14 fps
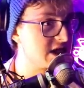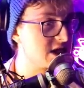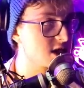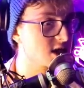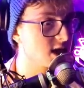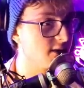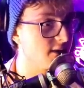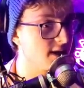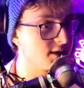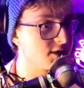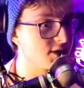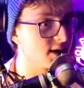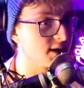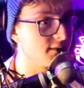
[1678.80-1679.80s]
Okay, they're
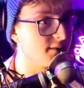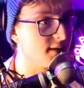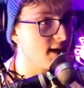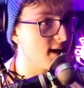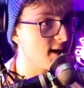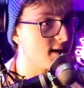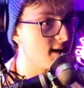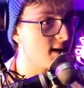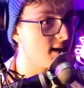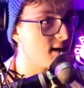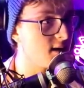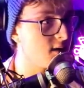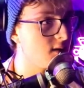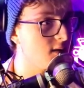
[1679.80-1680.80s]
chilling there
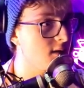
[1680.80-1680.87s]
now.